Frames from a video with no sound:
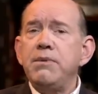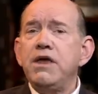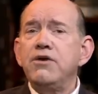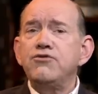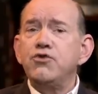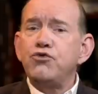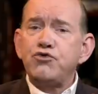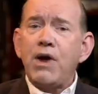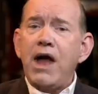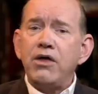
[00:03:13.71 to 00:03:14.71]
is
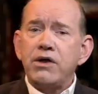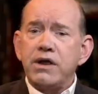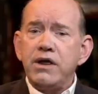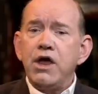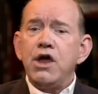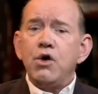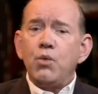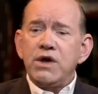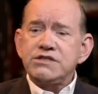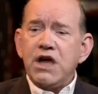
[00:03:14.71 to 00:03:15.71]
neutrality,
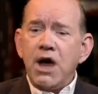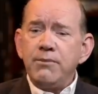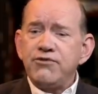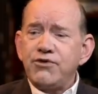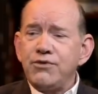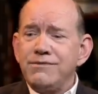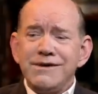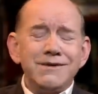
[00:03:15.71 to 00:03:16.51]
which comes to.